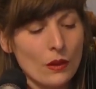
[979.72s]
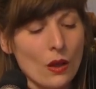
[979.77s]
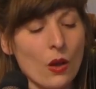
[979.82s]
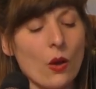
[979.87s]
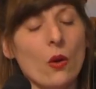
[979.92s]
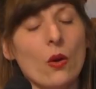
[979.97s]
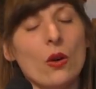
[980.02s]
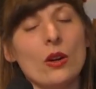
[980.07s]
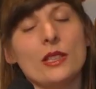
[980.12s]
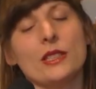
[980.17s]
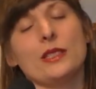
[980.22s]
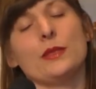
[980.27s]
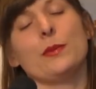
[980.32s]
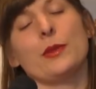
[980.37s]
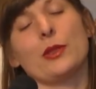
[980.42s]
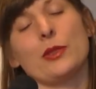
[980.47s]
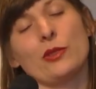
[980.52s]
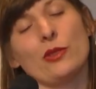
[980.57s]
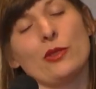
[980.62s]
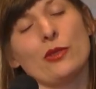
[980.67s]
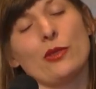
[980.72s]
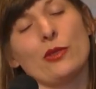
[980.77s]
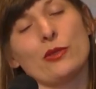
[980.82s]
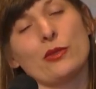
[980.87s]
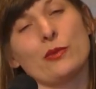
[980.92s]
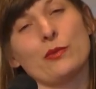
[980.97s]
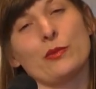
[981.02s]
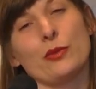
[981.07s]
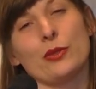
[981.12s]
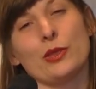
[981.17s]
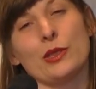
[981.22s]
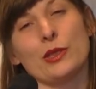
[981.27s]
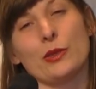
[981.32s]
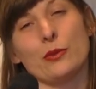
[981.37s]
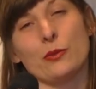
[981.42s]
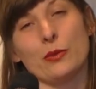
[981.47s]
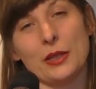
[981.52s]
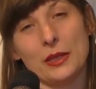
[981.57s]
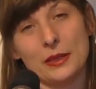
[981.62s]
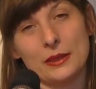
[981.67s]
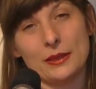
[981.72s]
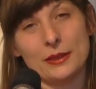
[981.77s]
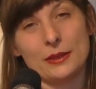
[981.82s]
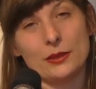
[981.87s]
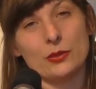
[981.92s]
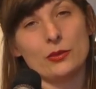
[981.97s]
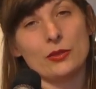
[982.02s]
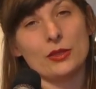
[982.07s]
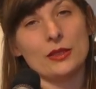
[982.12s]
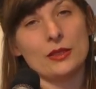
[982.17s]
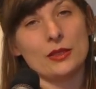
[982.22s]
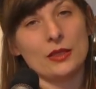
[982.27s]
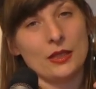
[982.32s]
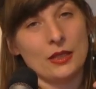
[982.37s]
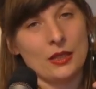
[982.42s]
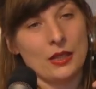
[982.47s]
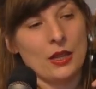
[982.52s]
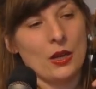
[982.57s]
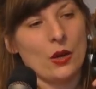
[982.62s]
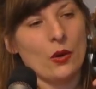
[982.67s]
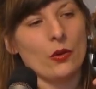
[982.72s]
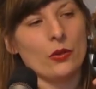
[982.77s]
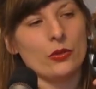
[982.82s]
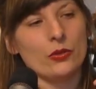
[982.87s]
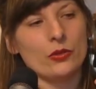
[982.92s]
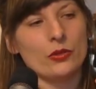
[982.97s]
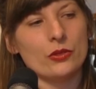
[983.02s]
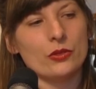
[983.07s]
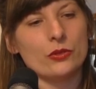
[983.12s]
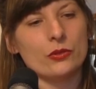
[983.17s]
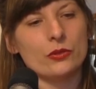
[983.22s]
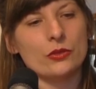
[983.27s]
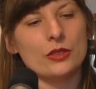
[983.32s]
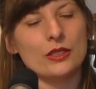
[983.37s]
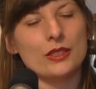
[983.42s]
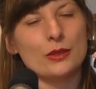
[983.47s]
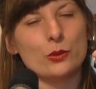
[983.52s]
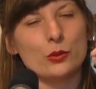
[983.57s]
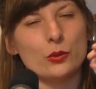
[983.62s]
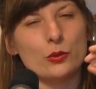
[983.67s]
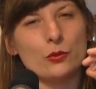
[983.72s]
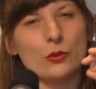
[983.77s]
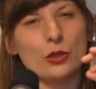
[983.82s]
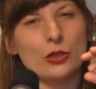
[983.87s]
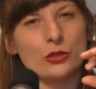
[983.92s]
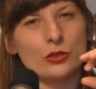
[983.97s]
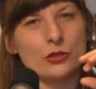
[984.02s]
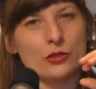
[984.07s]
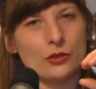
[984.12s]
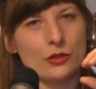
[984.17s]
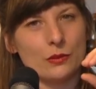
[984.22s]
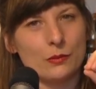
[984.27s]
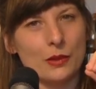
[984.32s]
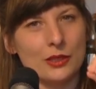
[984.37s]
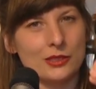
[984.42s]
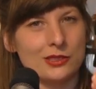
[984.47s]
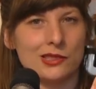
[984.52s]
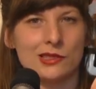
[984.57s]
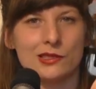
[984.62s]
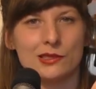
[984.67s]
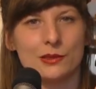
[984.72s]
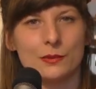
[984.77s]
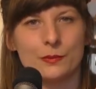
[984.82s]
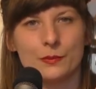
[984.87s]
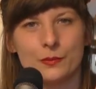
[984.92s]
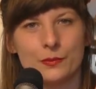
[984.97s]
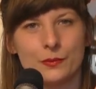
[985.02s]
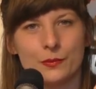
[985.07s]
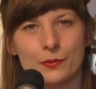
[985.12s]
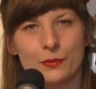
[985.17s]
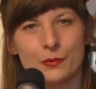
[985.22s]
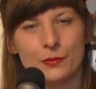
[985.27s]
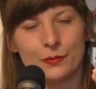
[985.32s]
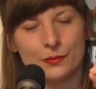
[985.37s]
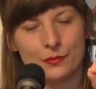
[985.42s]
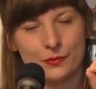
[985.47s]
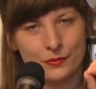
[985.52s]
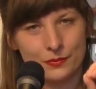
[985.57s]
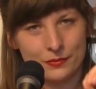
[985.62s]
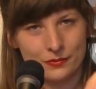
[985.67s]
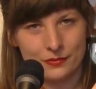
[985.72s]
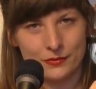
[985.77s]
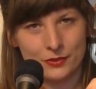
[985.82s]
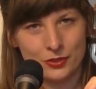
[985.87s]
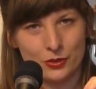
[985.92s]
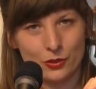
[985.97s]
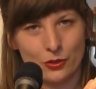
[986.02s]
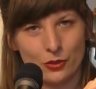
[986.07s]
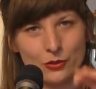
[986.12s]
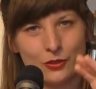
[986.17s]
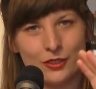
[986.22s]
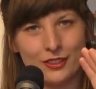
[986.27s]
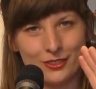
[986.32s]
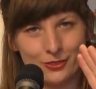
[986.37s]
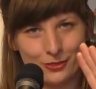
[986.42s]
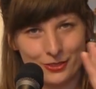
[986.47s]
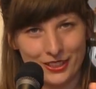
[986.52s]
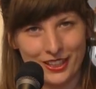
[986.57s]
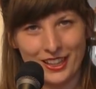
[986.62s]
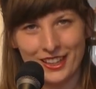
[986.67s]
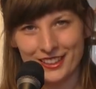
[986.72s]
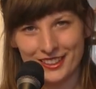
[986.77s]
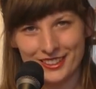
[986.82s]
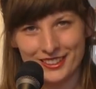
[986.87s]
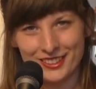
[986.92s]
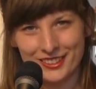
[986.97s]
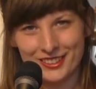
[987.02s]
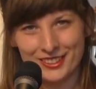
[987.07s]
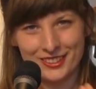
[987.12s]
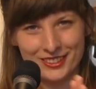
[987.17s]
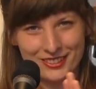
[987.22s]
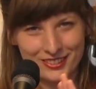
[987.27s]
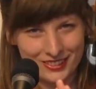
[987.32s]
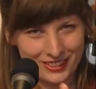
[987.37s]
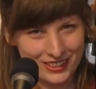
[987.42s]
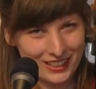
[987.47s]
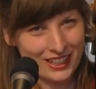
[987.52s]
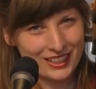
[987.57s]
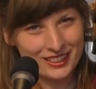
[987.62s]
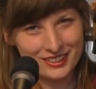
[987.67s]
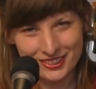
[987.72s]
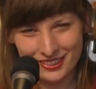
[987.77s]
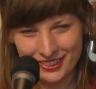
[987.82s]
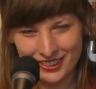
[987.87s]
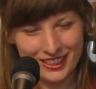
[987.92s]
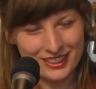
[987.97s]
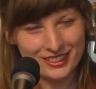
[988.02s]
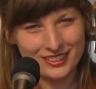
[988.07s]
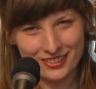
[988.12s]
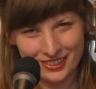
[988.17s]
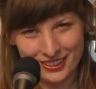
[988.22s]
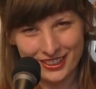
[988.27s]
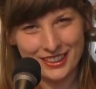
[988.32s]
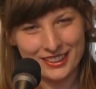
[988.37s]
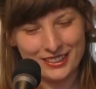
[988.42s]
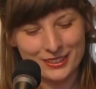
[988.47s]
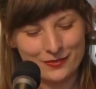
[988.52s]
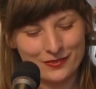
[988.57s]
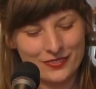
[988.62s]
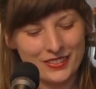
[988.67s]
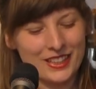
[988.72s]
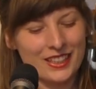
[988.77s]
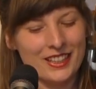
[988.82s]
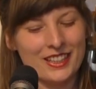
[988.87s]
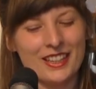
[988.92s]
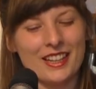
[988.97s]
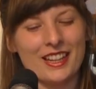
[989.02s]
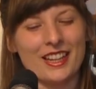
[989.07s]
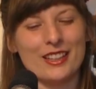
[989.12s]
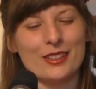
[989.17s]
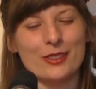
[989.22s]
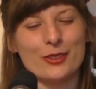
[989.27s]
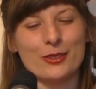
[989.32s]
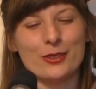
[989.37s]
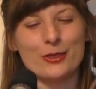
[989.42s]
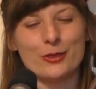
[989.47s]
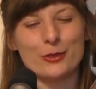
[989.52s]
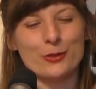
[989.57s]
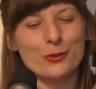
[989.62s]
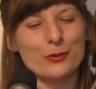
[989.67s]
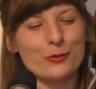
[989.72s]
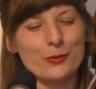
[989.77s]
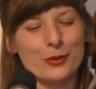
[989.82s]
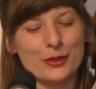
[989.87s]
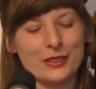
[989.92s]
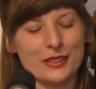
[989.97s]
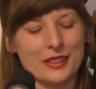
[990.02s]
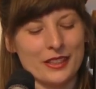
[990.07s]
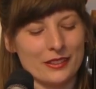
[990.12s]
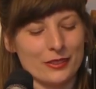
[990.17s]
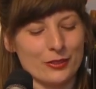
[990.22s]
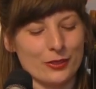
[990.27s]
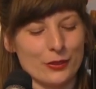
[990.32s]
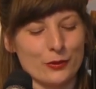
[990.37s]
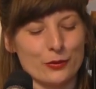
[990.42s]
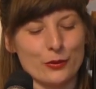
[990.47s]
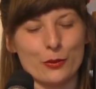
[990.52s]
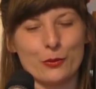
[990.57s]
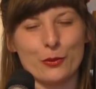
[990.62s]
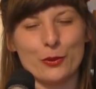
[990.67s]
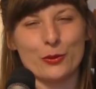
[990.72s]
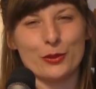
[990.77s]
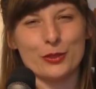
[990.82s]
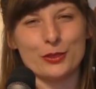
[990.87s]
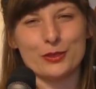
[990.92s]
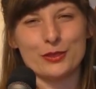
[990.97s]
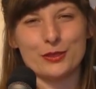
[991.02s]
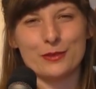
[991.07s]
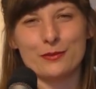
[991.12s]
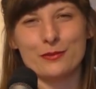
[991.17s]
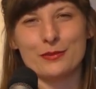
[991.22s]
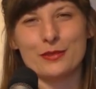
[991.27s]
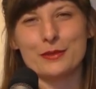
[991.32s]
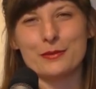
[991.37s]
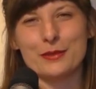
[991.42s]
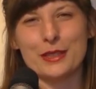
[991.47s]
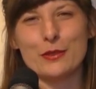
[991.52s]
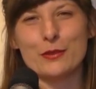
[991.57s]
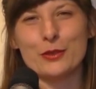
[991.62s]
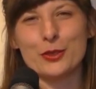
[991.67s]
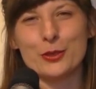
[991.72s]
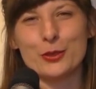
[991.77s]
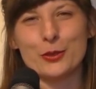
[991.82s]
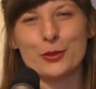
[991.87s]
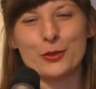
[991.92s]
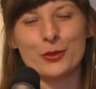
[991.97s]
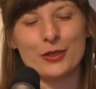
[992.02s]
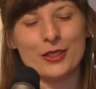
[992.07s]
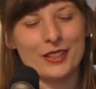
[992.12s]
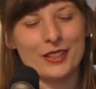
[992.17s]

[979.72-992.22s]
or it's because you're not putting the weight into it, or you are using too much muscle. So relax, relax, relax, relax. And you can do pizzicato if the bow is giving you